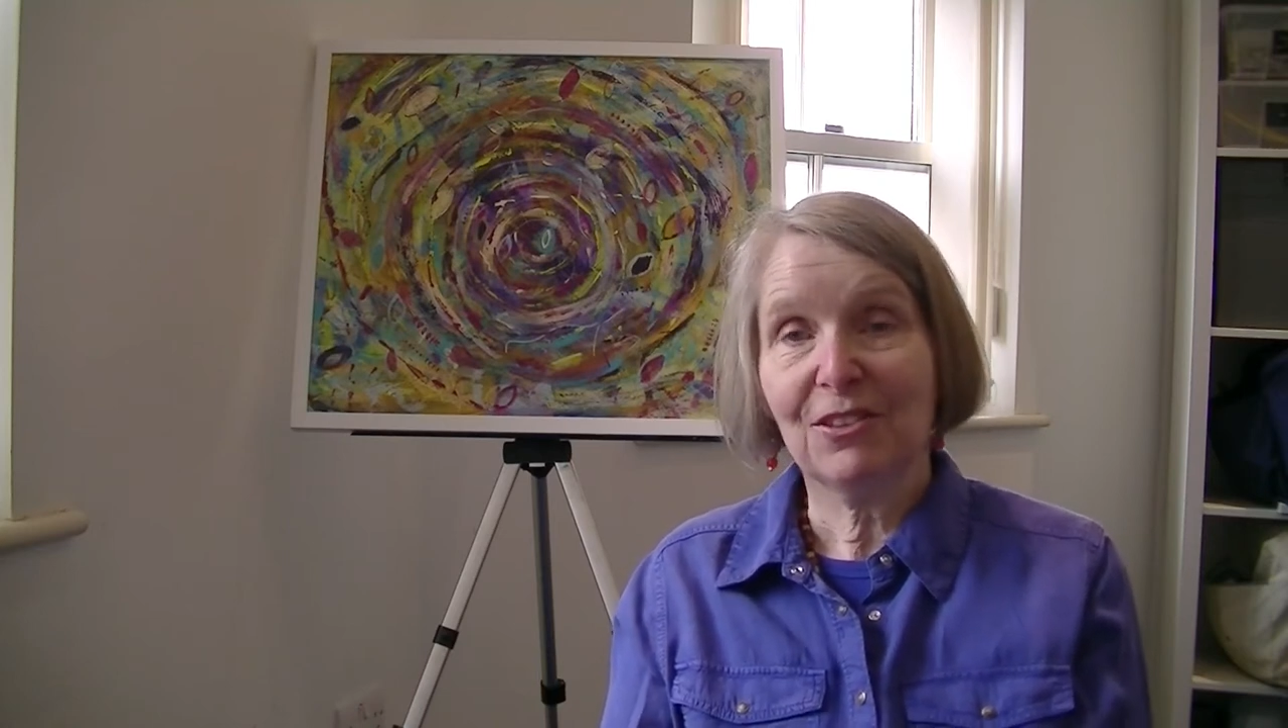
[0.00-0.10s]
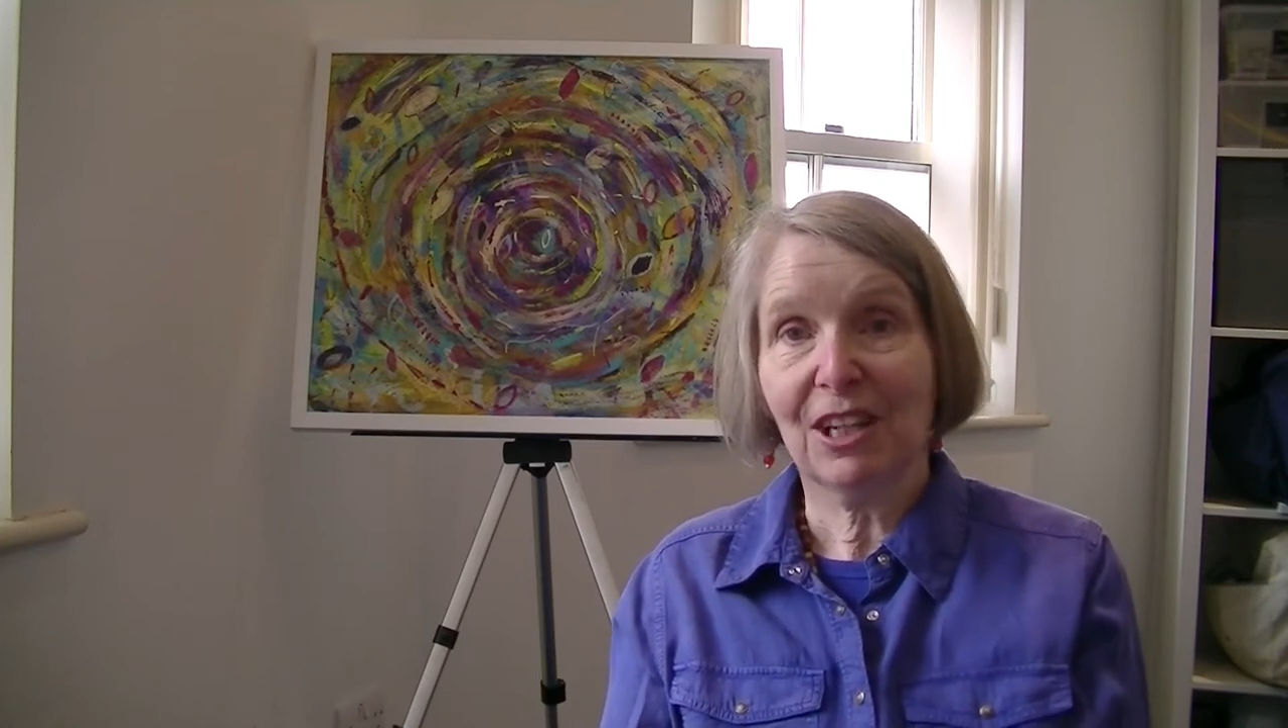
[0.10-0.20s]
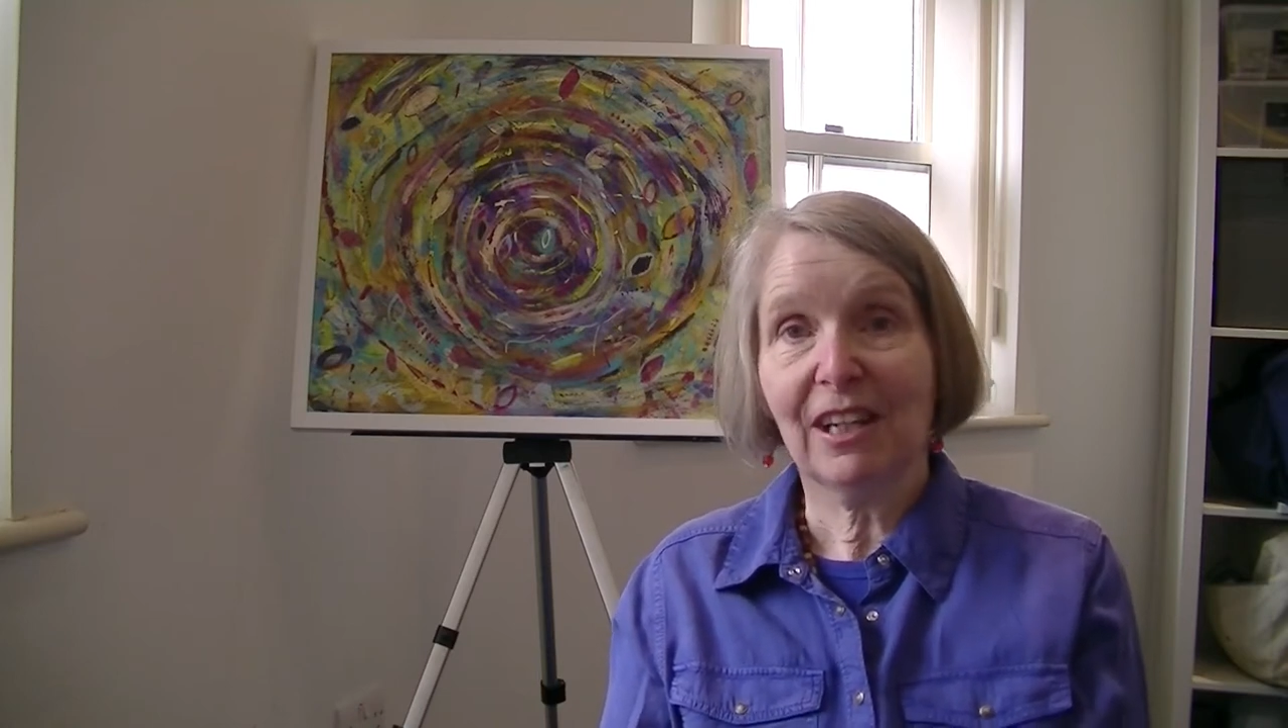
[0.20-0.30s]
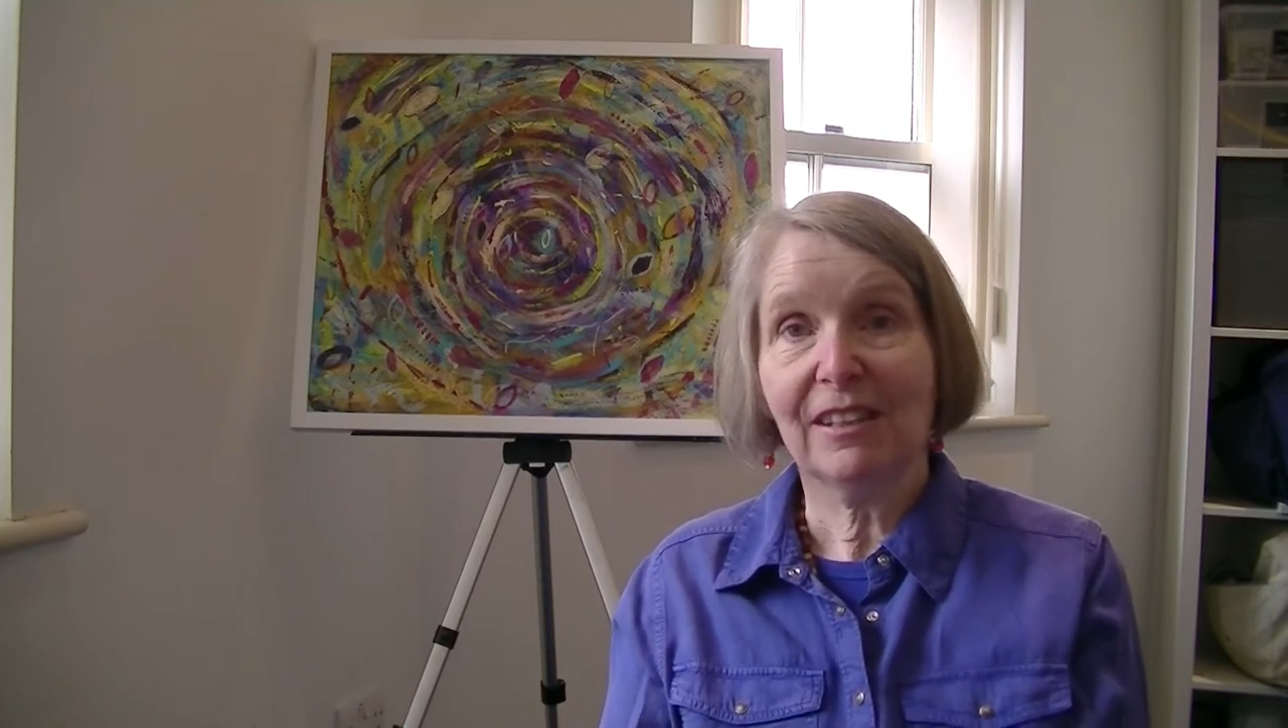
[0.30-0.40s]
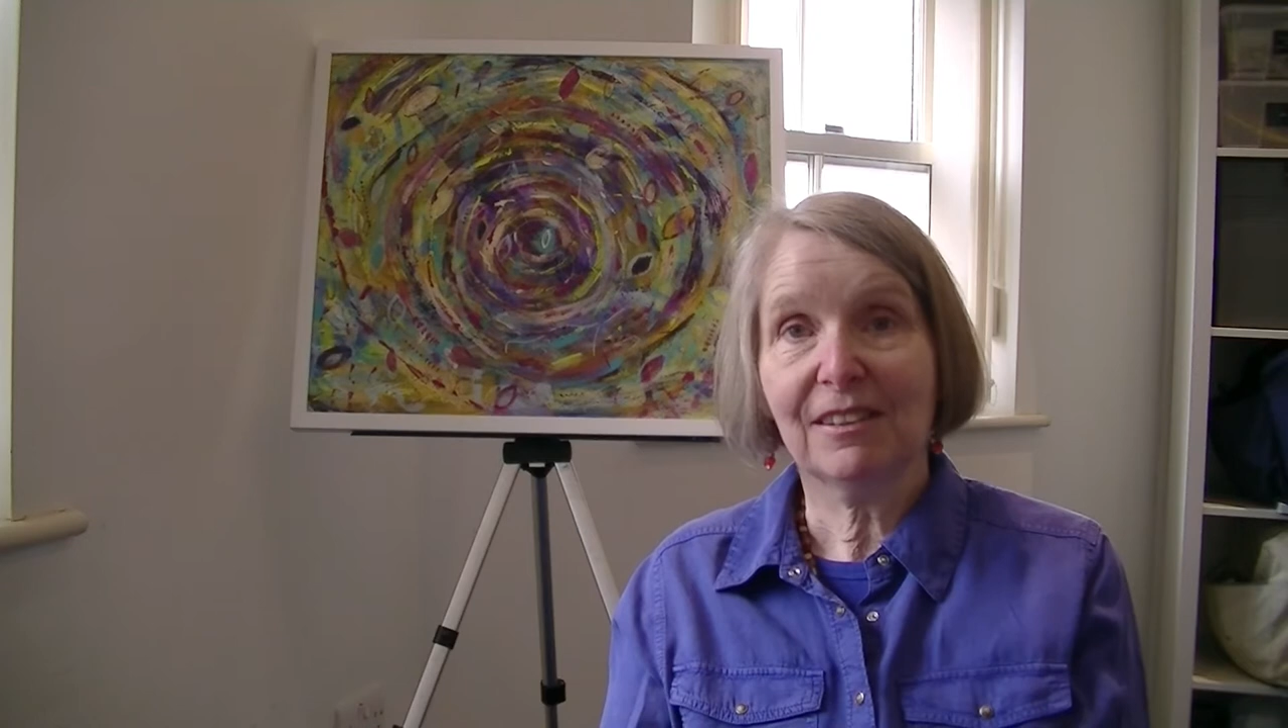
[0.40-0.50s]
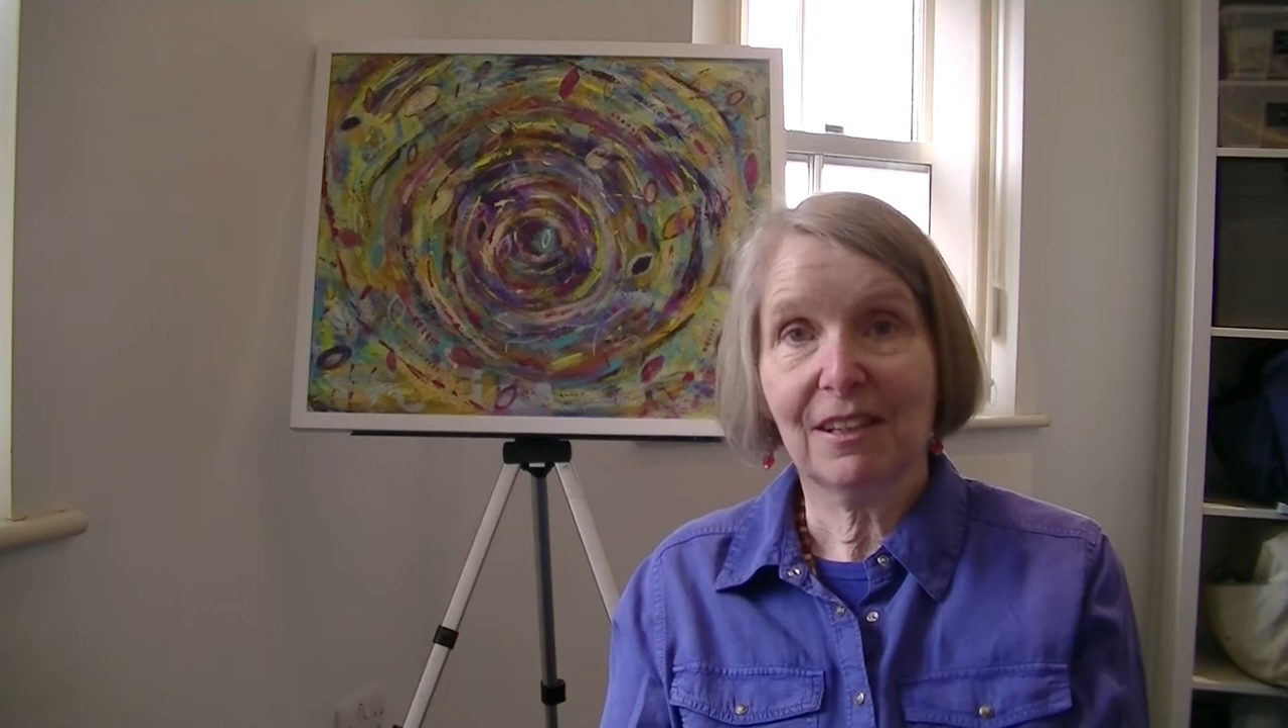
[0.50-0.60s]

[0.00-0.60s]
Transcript: child